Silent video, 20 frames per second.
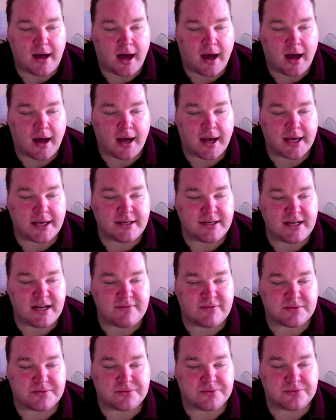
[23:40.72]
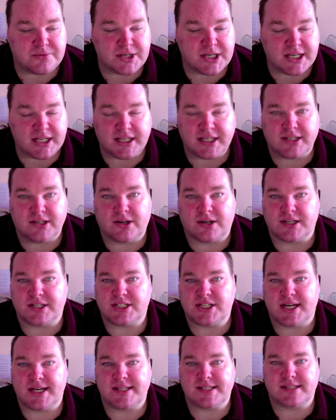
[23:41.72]
I never really got a
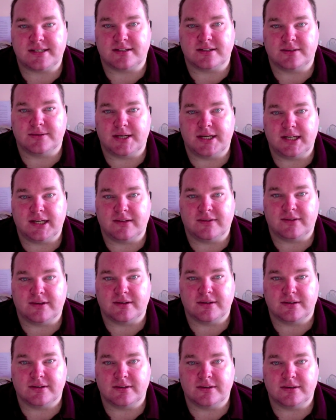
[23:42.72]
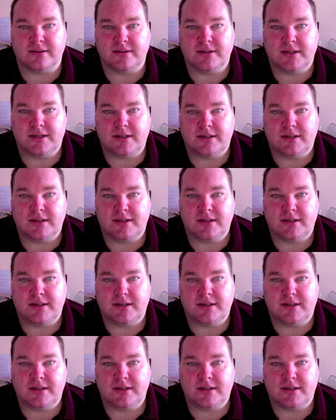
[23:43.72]
chance to do any of the